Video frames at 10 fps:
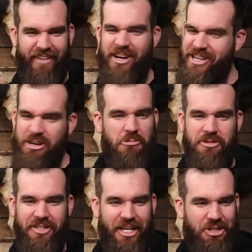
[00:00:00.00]
I knew it
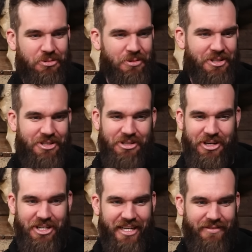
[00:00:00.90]
was sexual, you
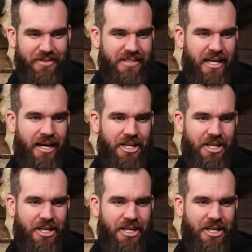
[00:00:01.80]
dirty devils.